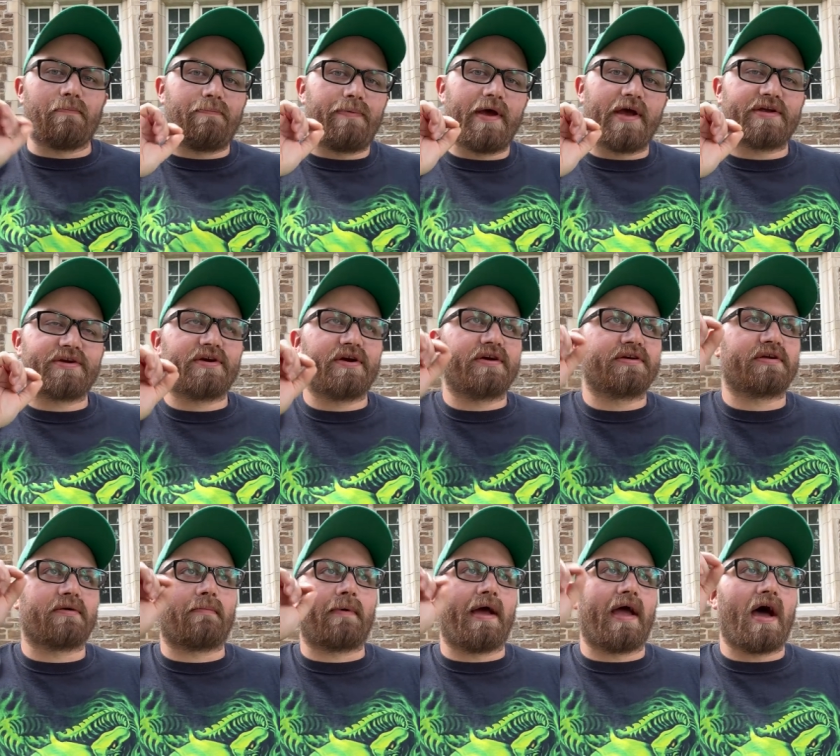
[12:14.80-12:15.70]
pictures
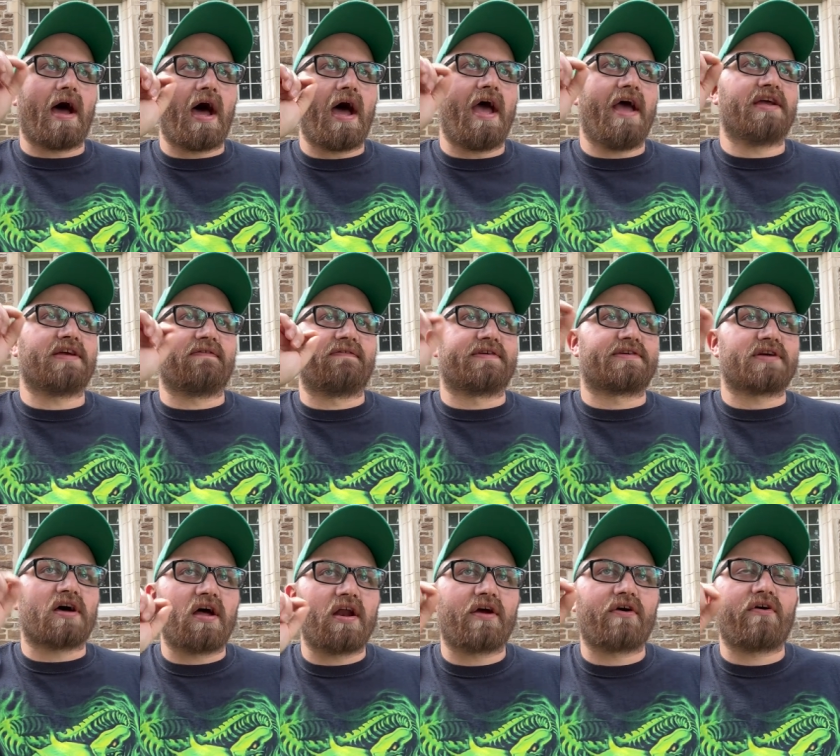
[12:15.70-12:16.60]
of my eyes of a
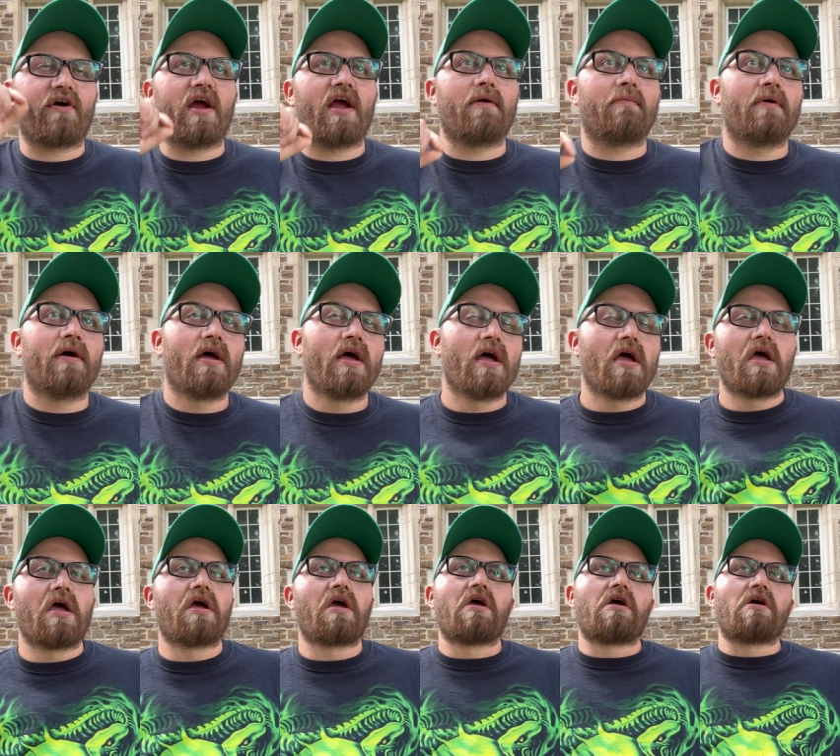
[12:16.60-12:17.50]
sonogram
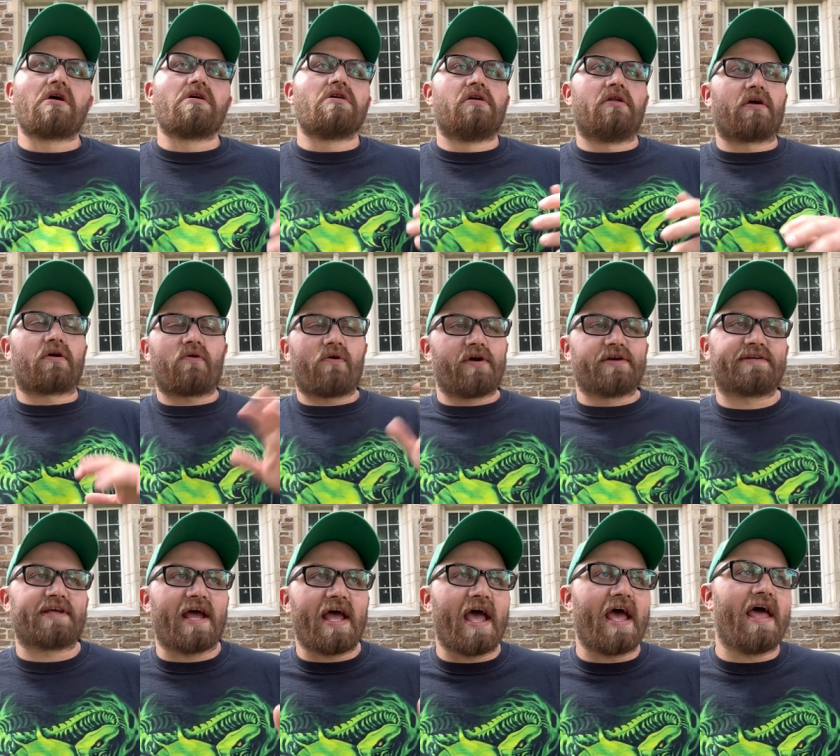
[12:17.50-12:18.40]
and of
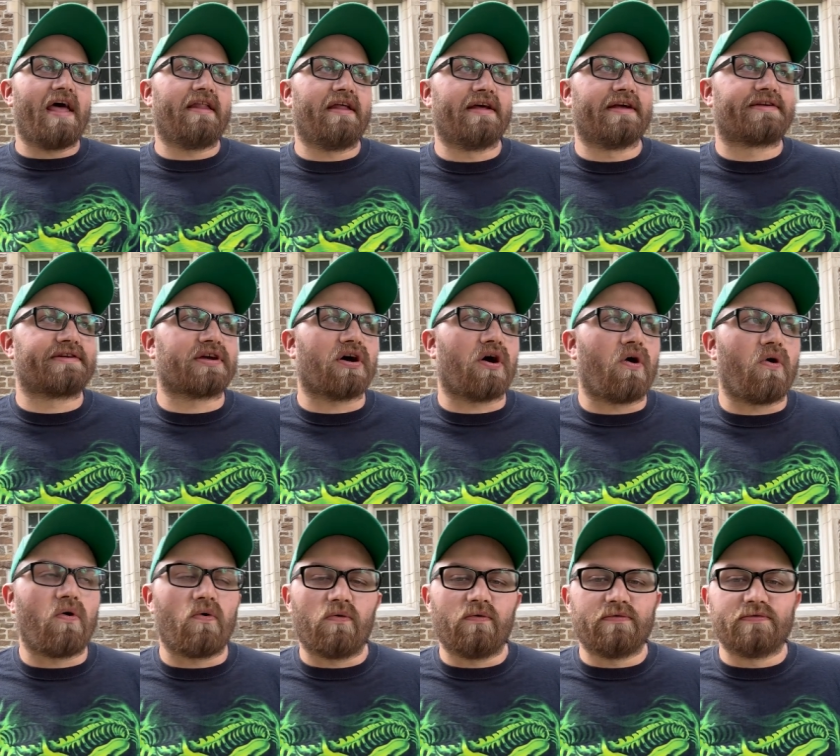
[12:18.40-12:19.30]
course, that had its
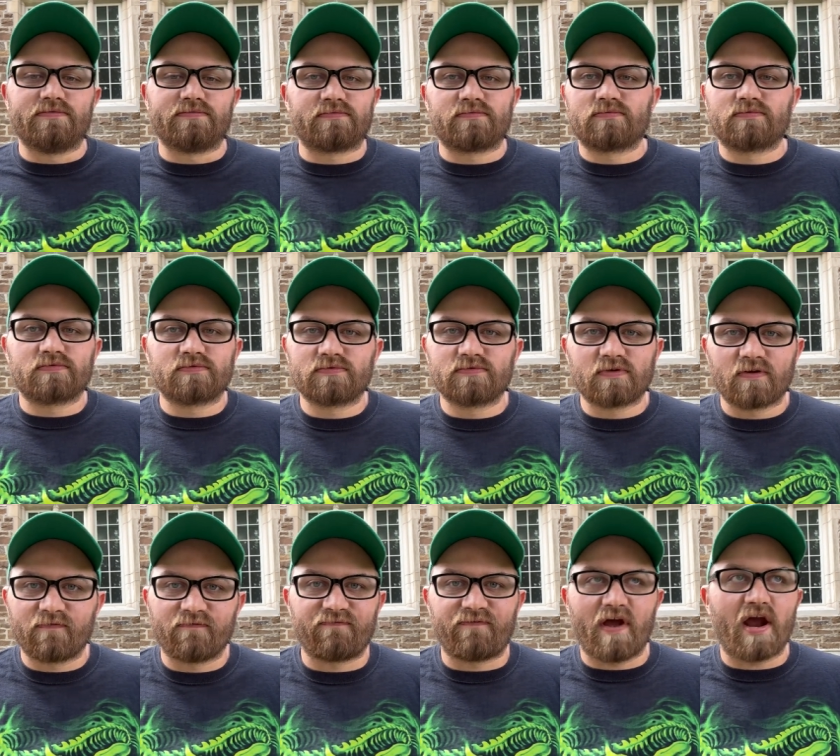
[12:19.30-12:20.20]

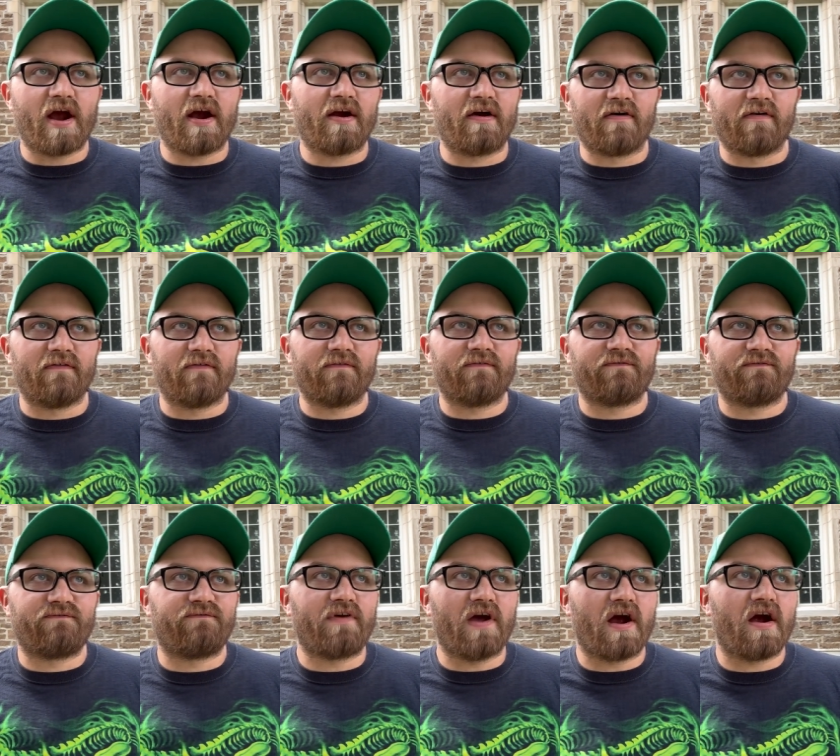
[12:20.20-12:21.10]
own fair
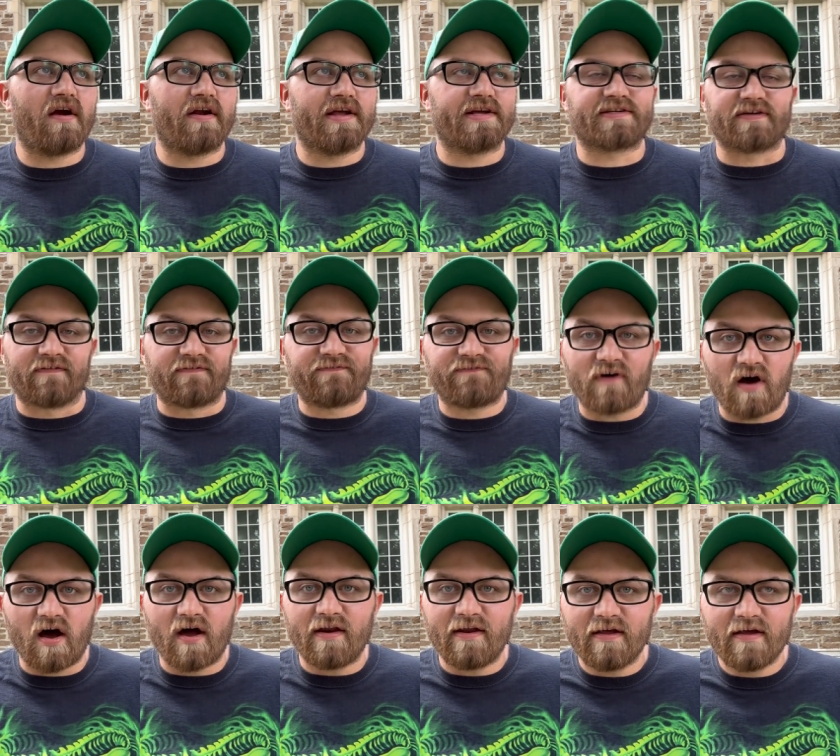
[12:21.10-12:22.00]
of, fairness of
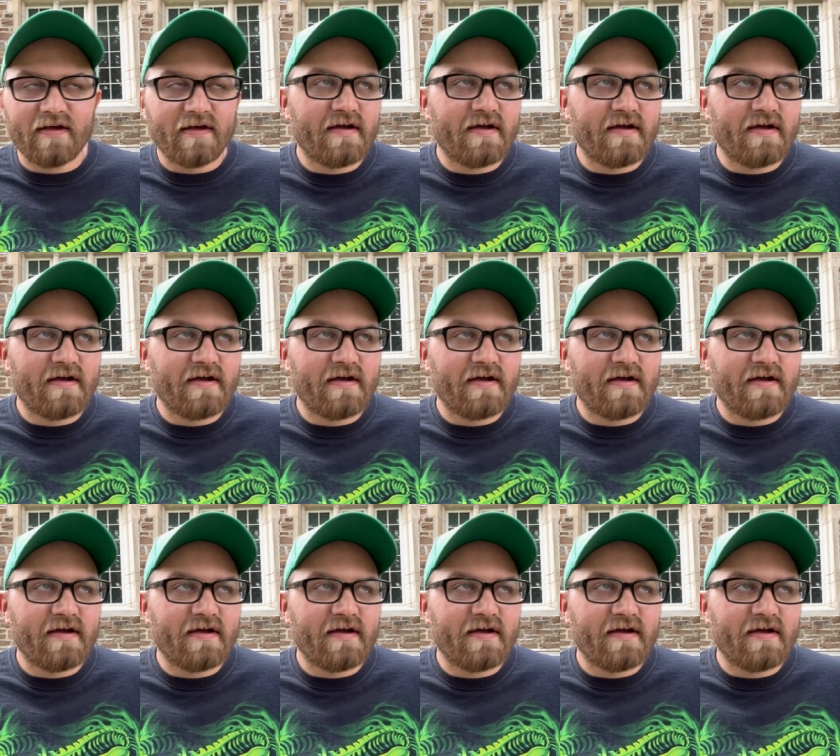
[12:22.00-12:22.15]
fun.